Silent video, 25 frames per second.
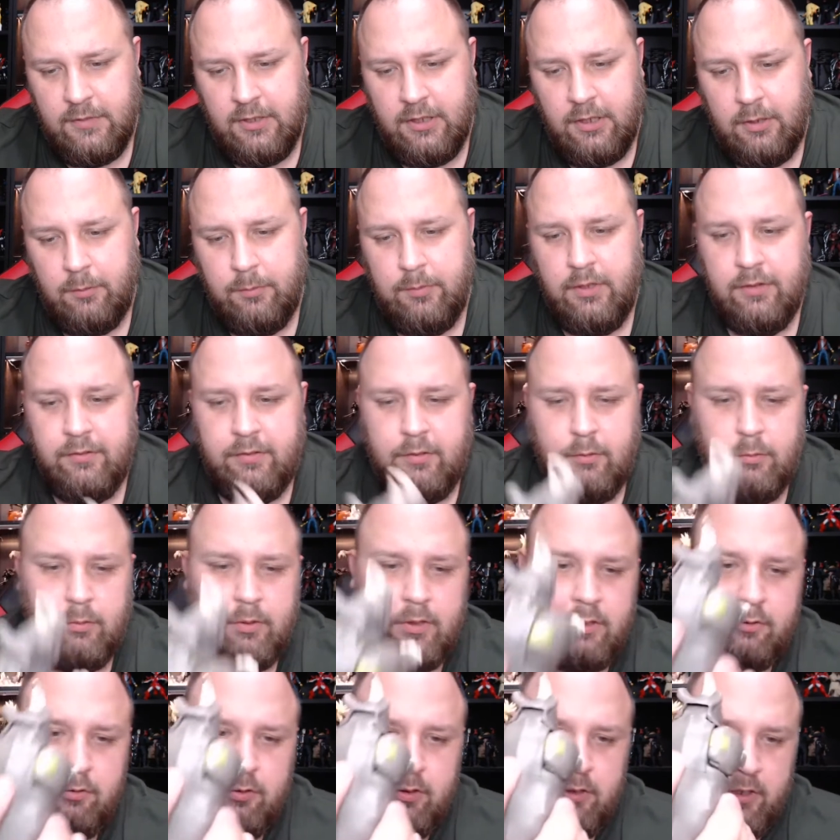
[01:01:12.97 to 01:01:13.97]
Like, I mean, if they
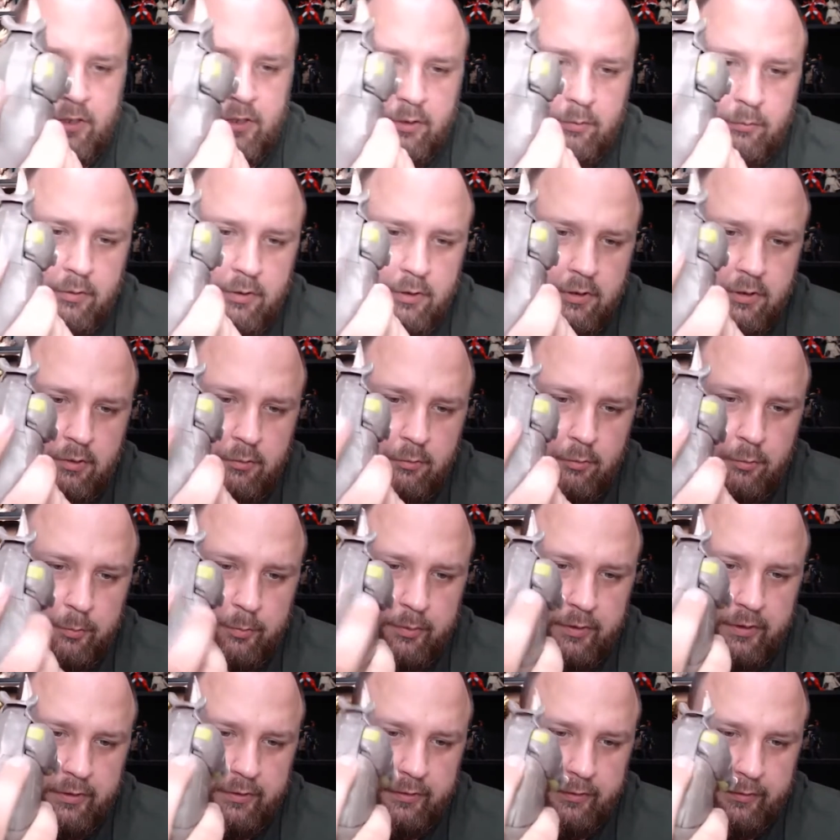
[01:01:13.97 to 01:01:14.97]
were going to do it anywhere, it
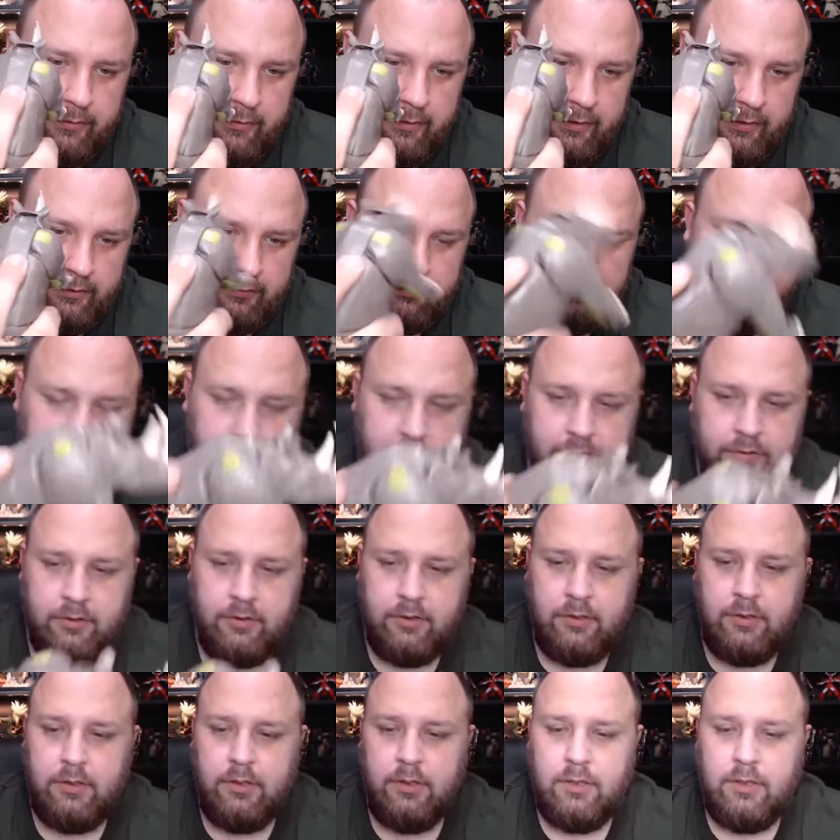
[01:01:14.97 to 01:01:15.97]
would be this.
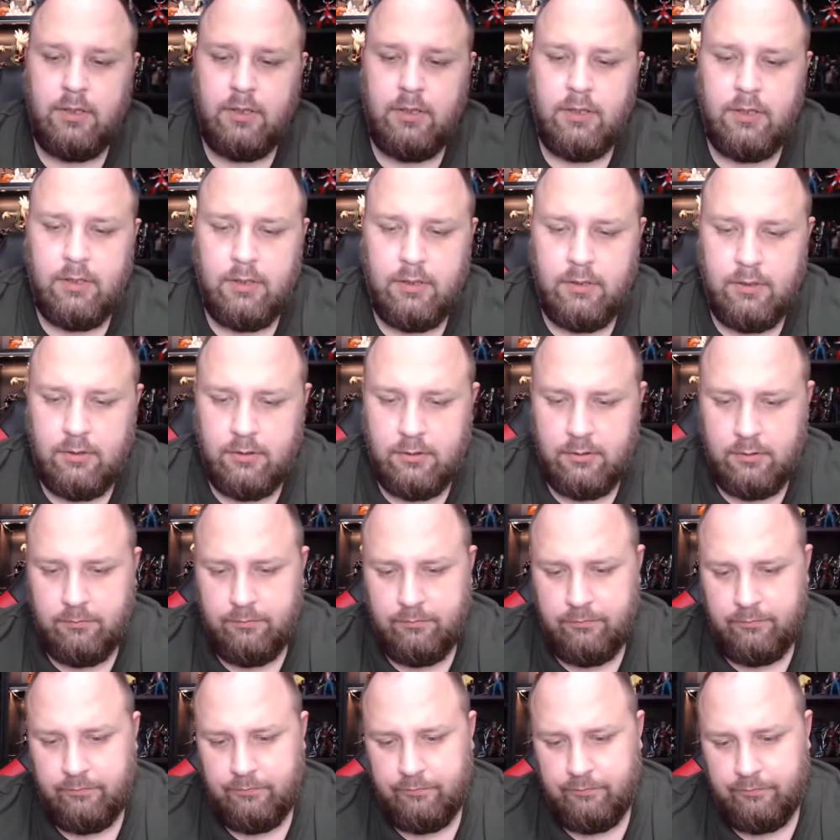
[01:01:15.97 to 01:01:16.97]

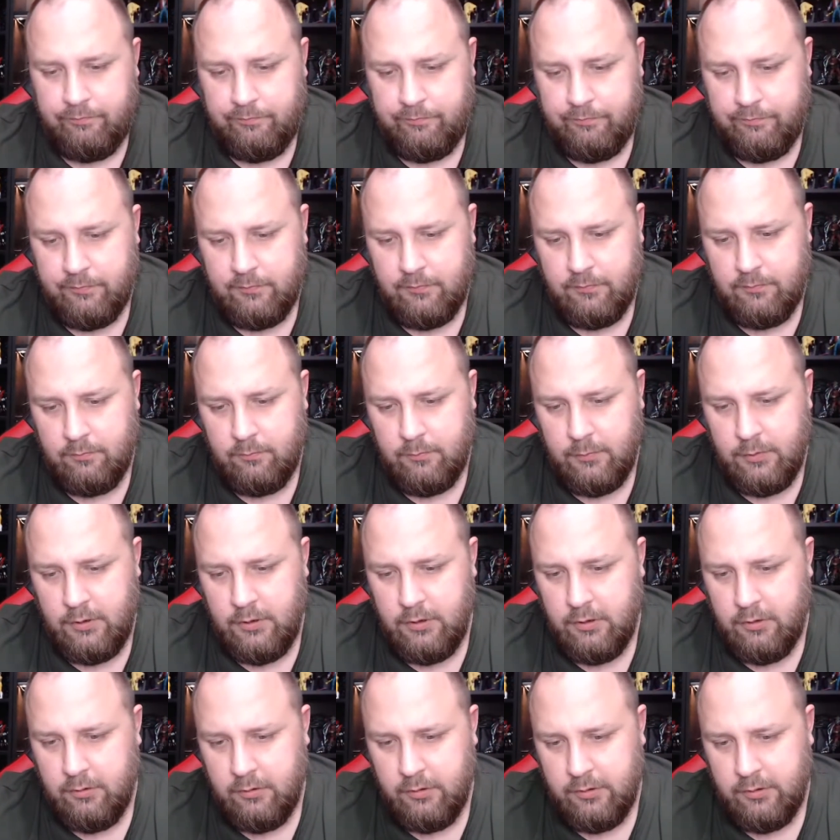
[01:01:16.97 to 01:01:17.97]
But
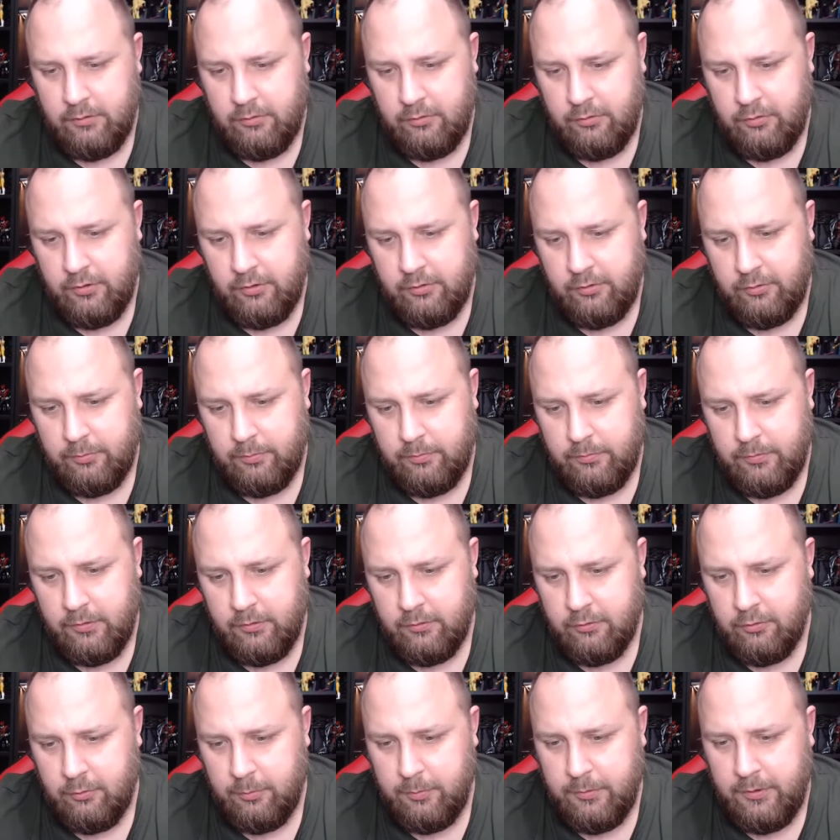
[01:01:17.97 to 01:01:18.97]
no, it's just
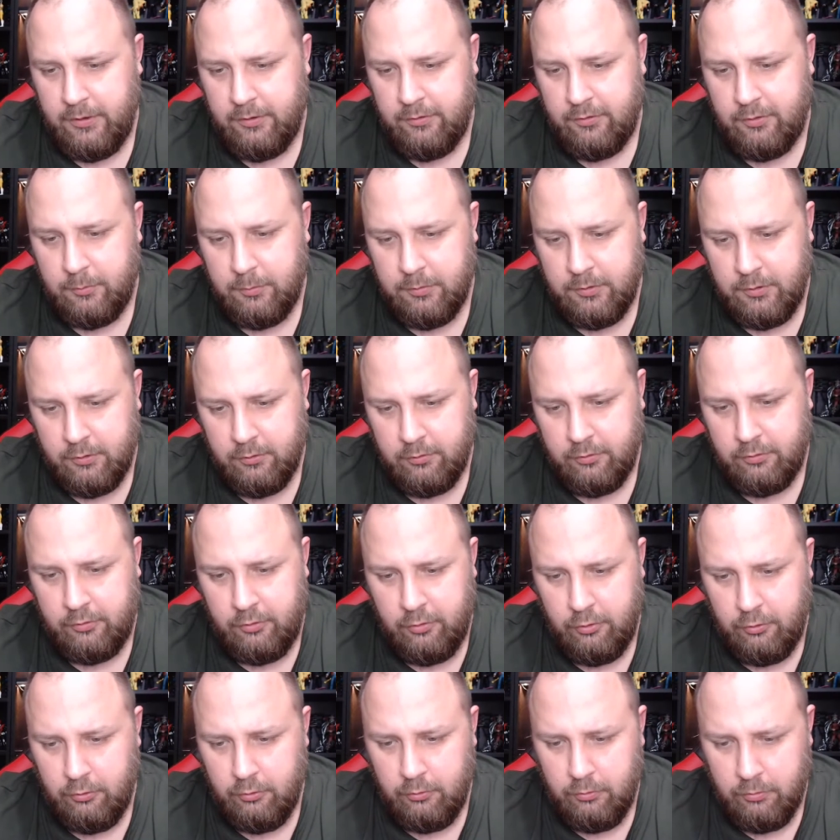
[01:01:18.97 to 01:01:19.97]
plastic. But there's
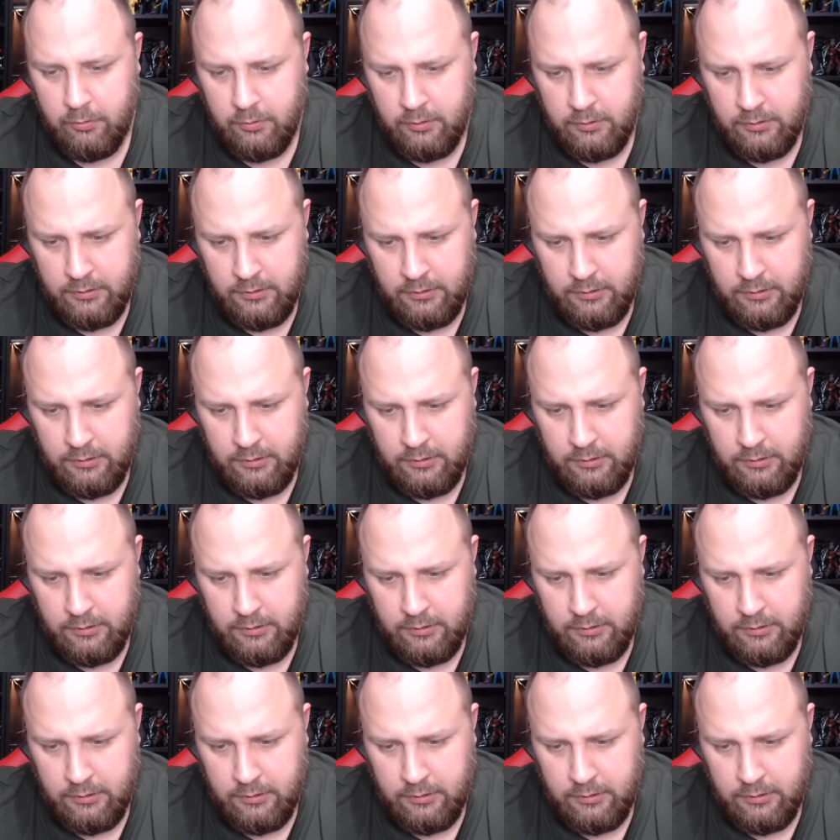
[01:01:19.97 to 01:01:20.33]
two